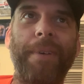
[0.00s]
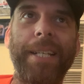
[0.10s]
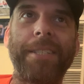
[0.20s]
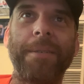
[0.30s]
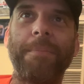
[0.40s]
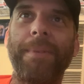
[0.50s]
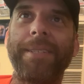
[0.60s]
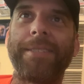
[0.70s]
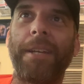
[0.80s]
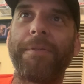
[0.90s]
find
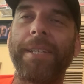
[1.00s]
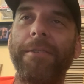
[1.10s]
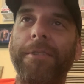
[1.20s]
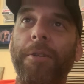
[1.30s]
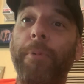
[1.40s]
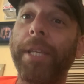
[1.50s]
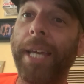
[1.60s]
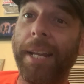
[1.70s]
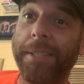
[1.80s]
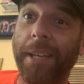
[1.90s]
some stuff to, to
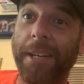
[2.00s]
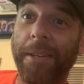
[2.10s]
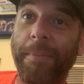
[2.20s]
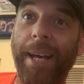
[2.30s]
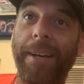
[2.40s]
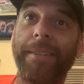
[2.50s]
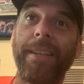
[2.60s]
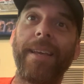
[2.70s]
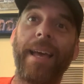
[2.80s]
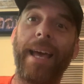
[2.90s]
really get excited
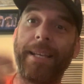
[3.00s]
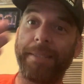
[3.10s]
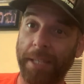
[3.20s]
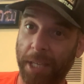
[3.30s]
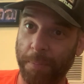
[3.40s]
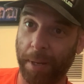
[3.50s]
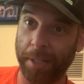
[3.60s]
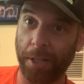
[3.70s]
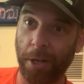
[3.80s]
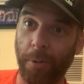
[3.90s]
about as they keep
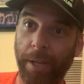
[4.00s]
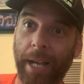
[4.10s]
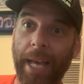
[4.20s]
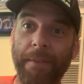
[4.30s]
on going.